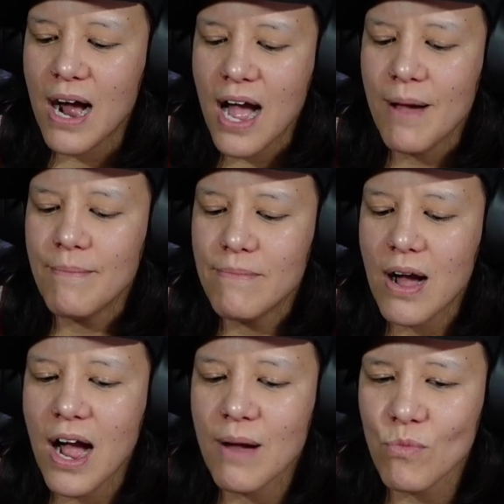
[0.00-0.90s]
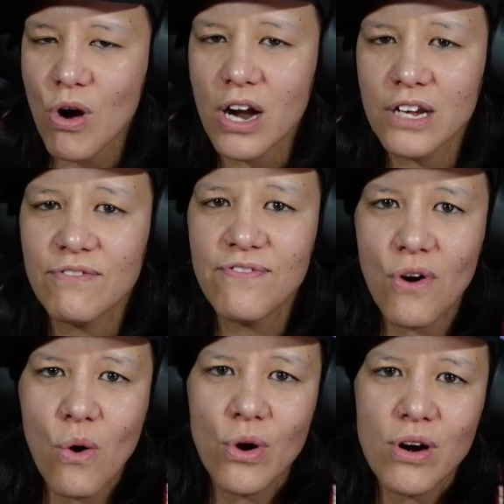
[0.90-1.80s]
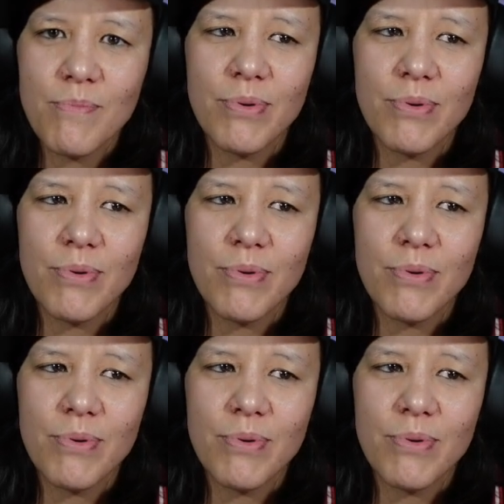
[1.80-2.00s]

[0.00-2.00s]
I'm I'm walking forward,